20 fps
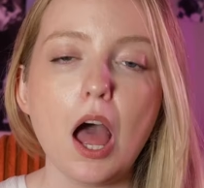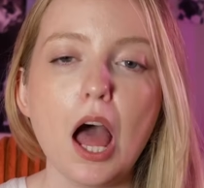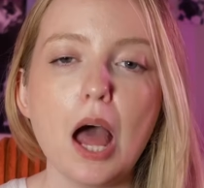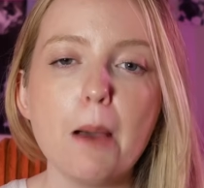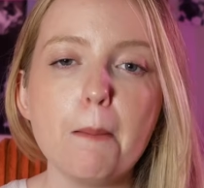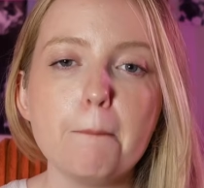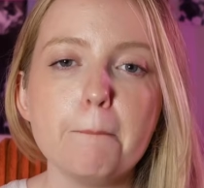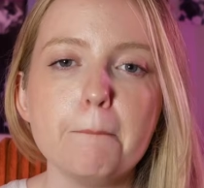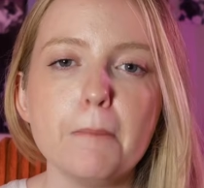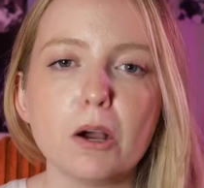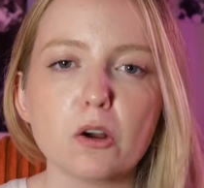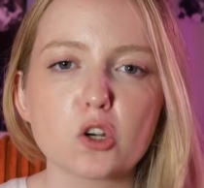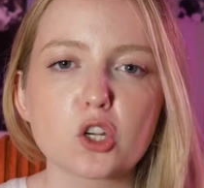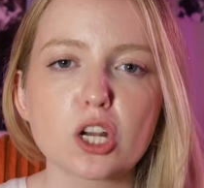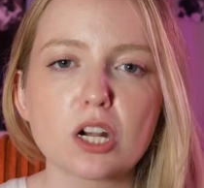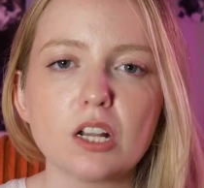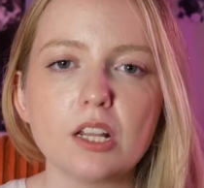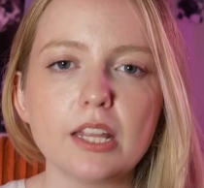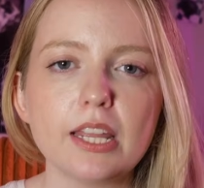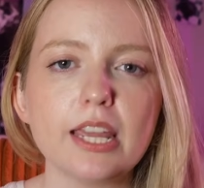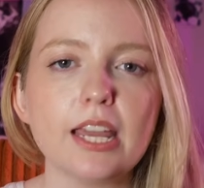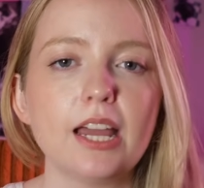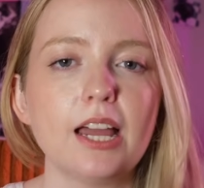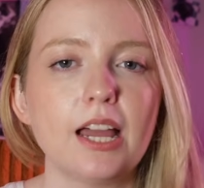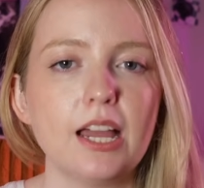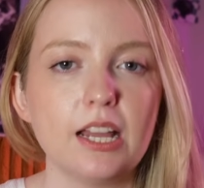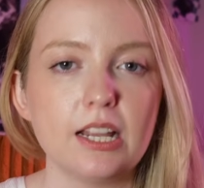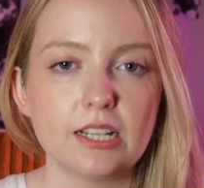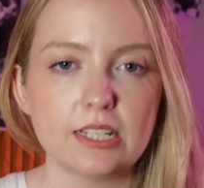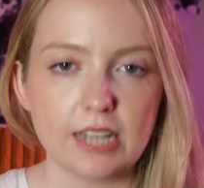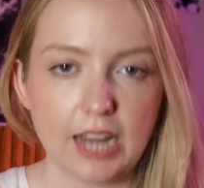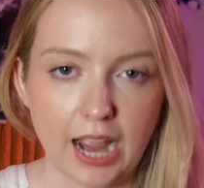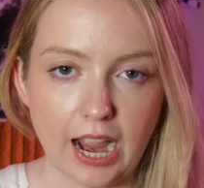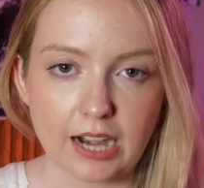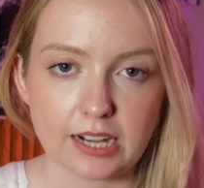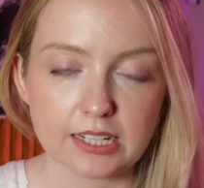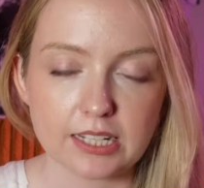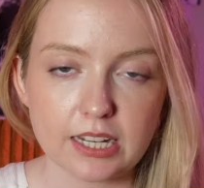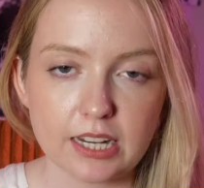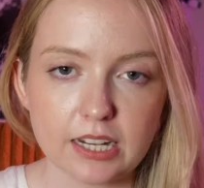emotionally
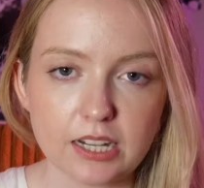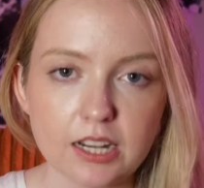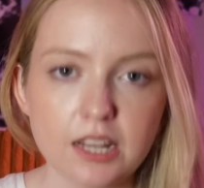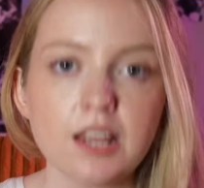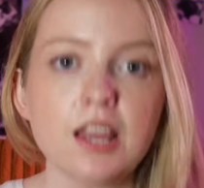taxing